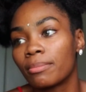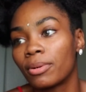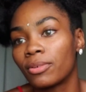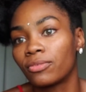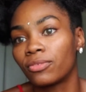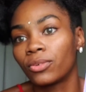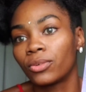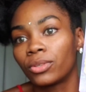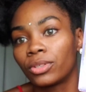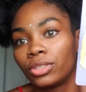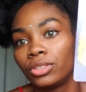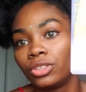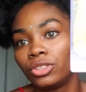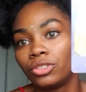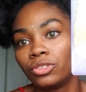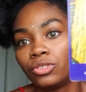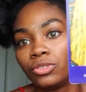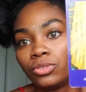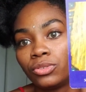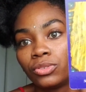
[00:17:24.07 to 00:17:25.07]
before,
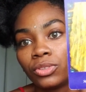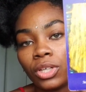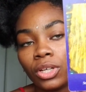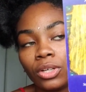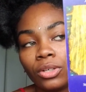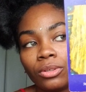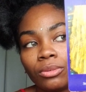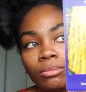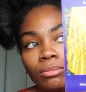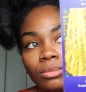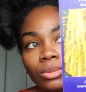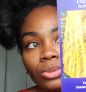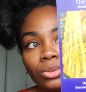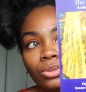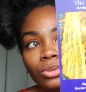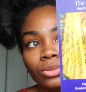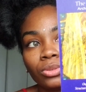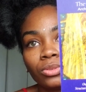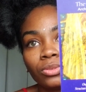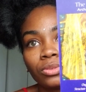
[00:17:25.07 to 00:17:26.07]
you've
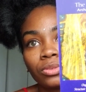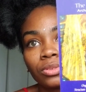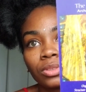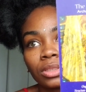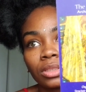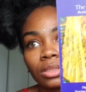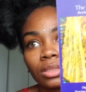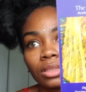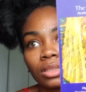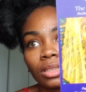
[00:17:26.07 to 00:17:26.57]
moved,